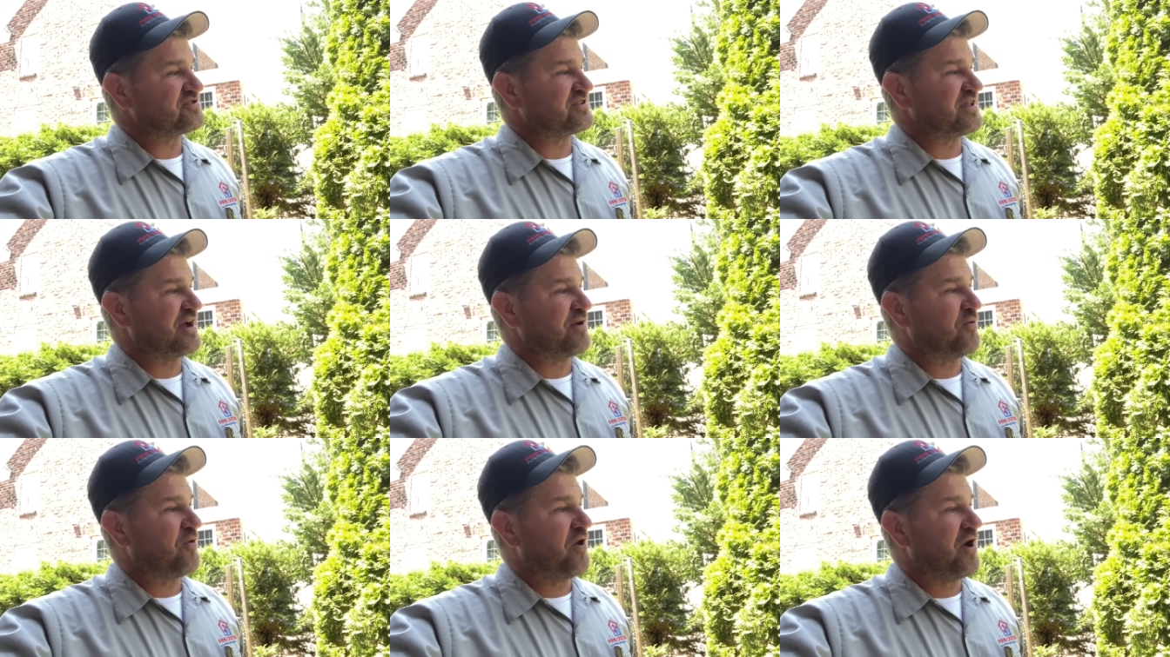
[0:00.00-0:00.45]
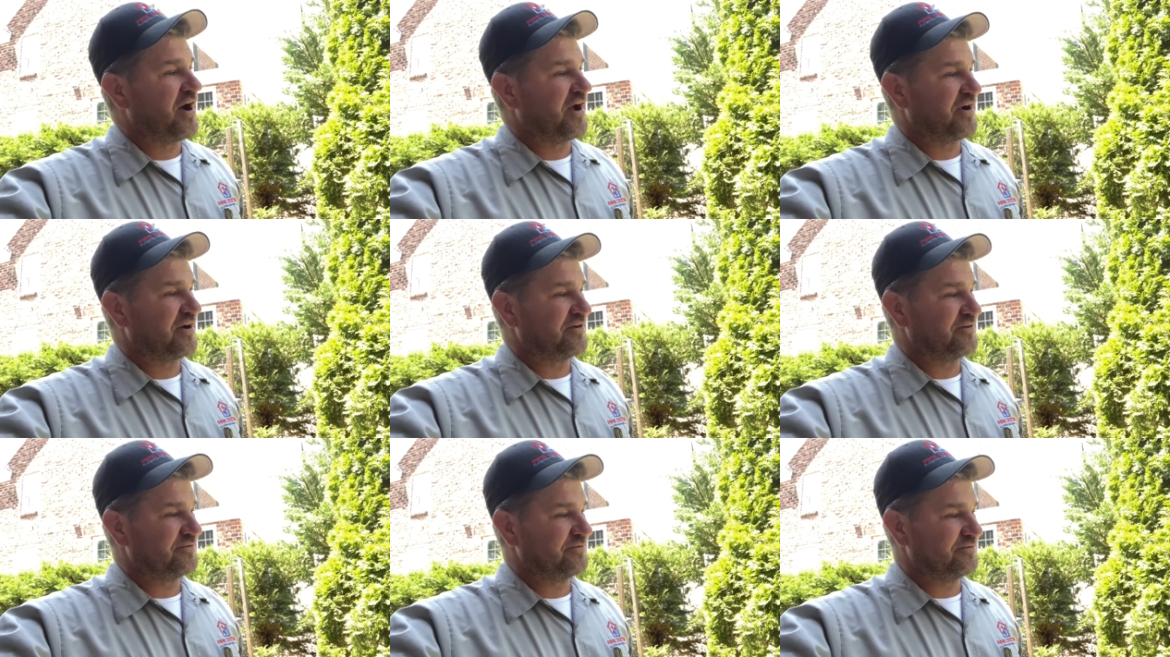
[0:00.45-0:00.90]
on that
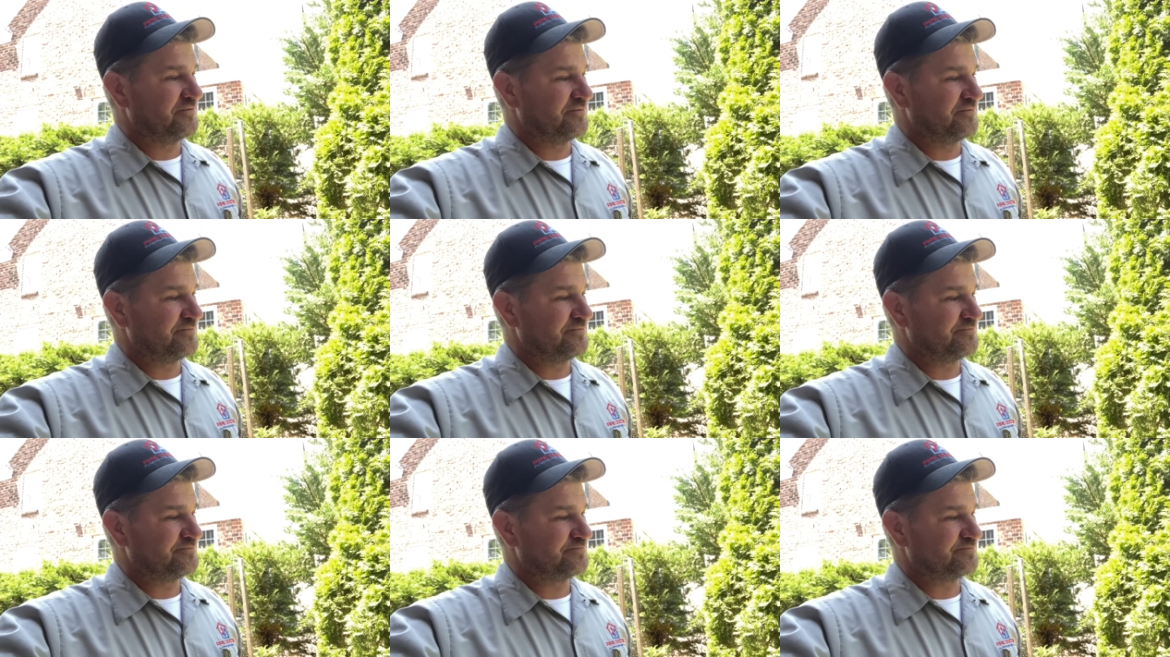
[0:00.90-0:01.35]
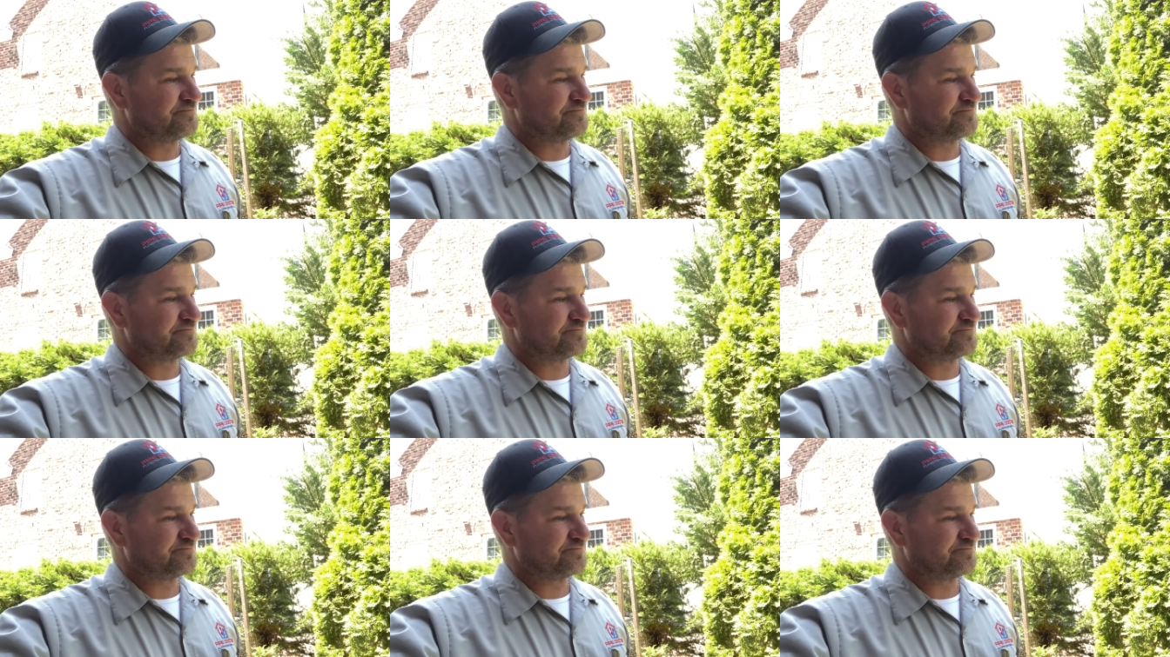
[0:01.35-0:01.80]
wire. I figured
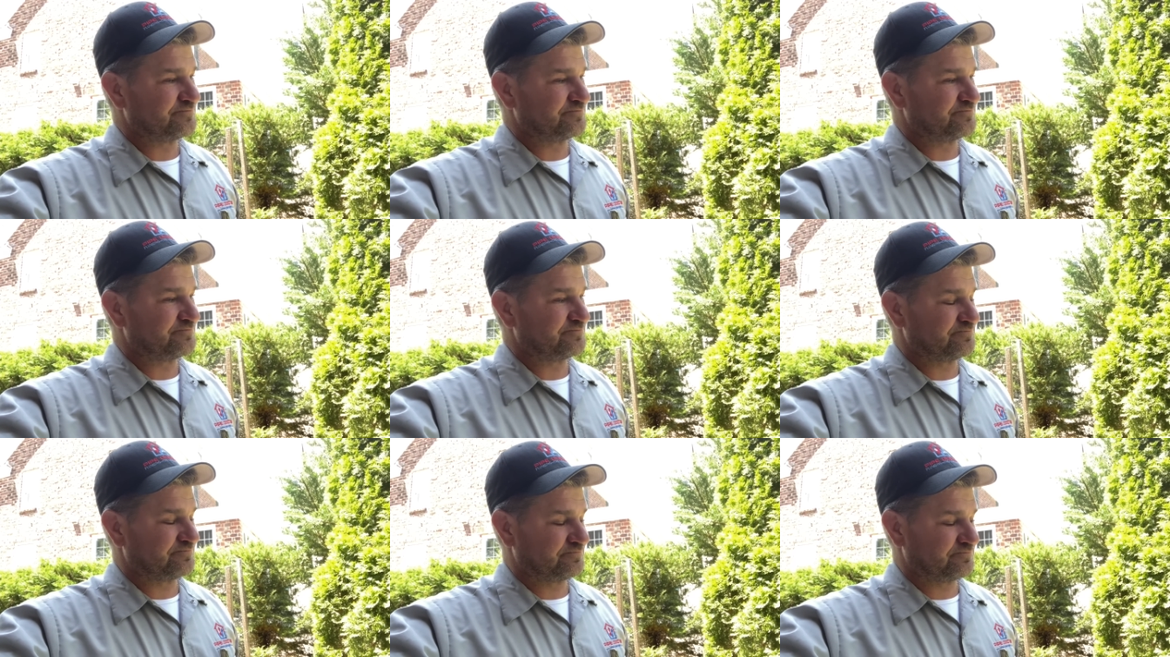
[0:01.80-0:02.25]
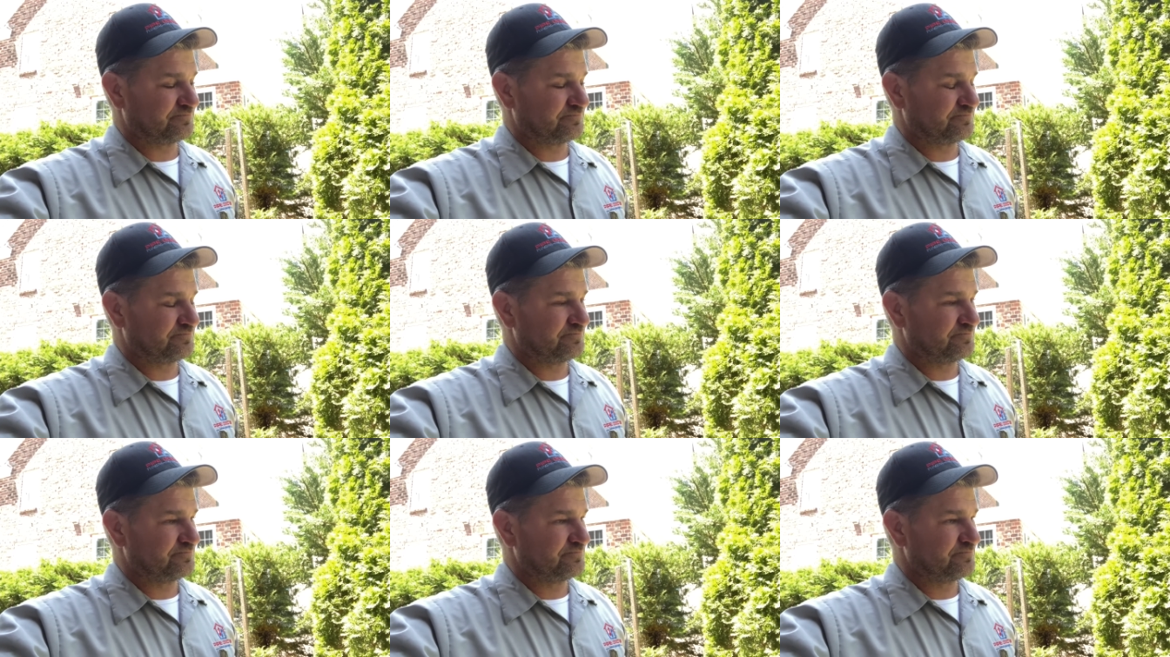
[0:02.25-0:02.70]
that's why you got
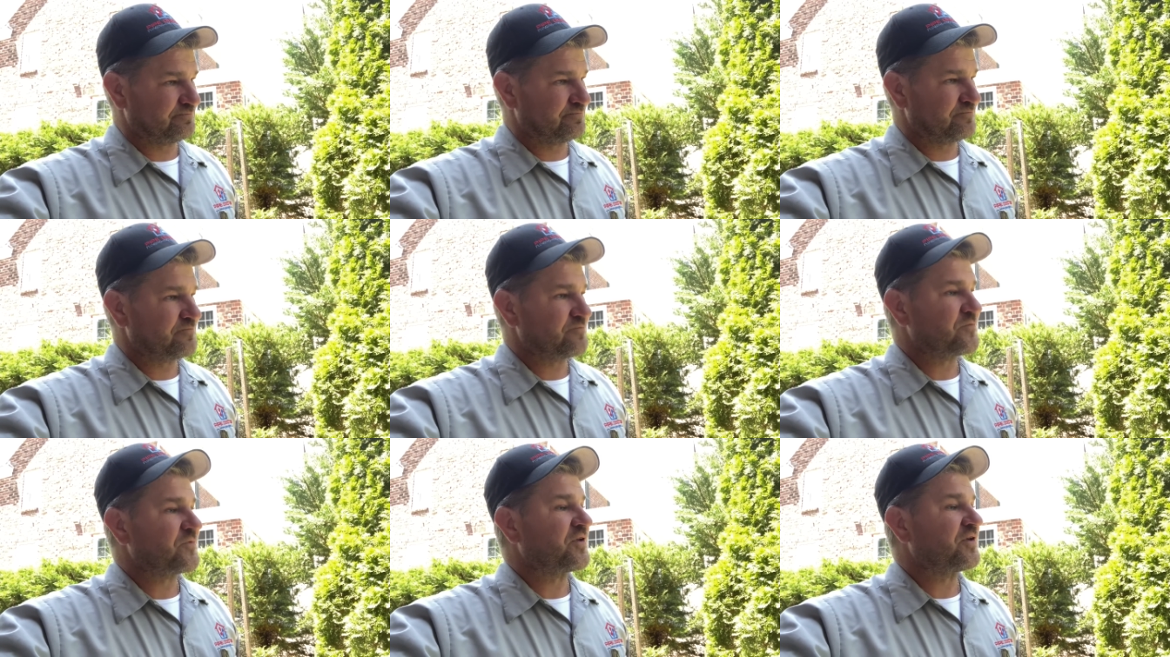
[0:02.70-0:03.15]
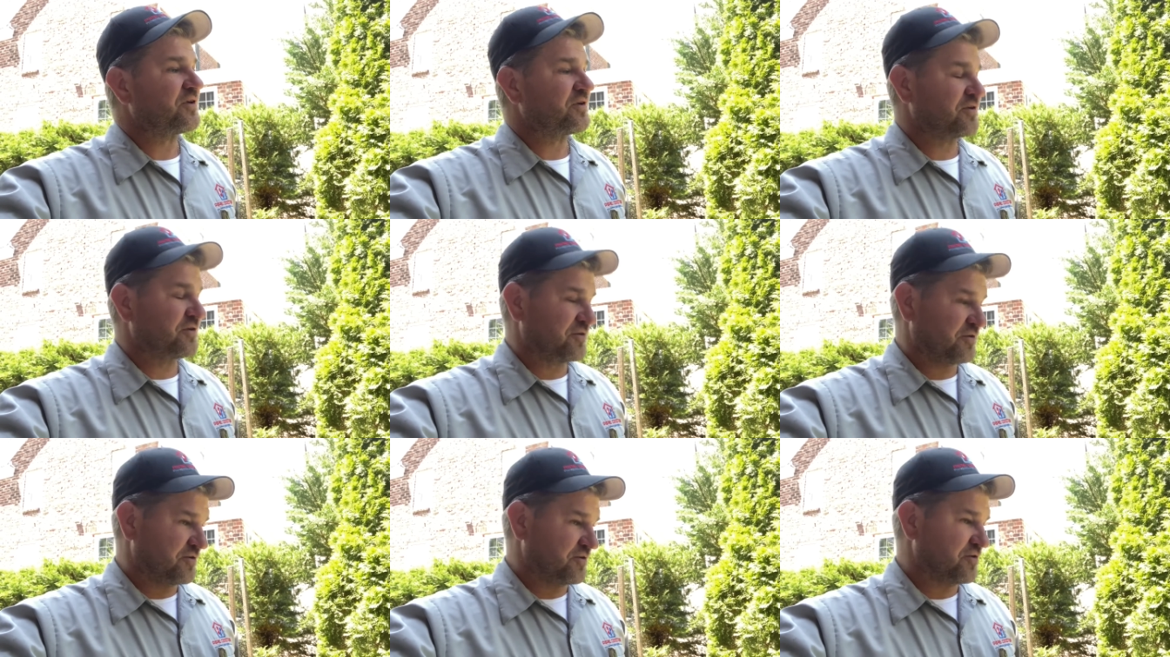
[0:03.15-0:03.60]
little
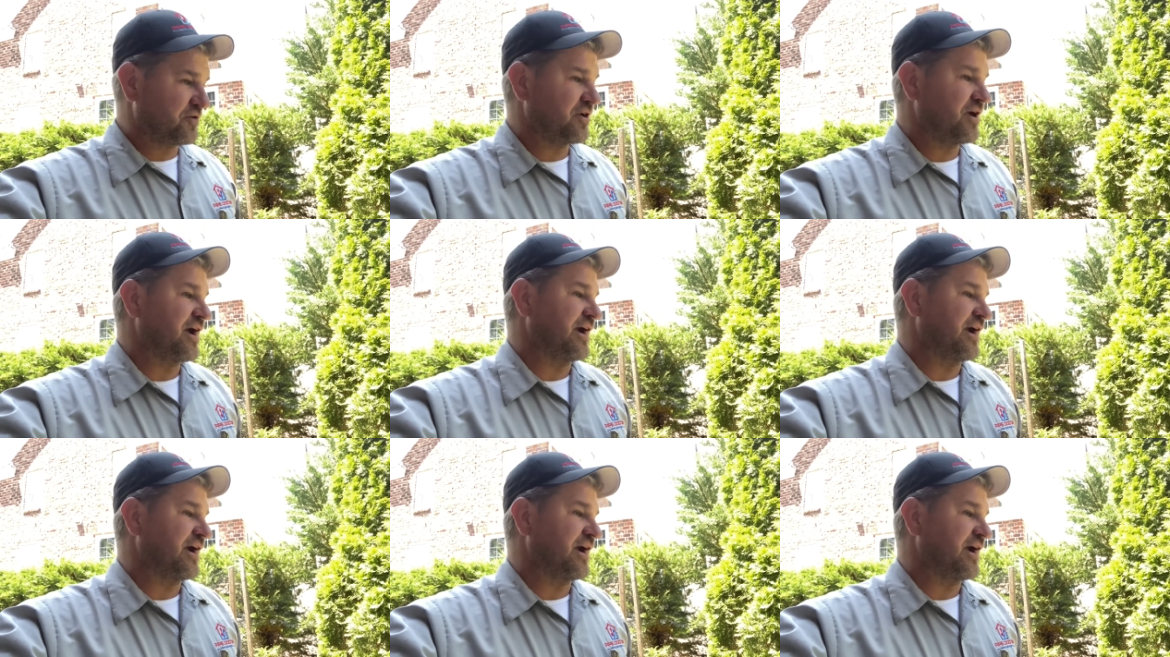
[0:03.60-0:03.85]
gray ones.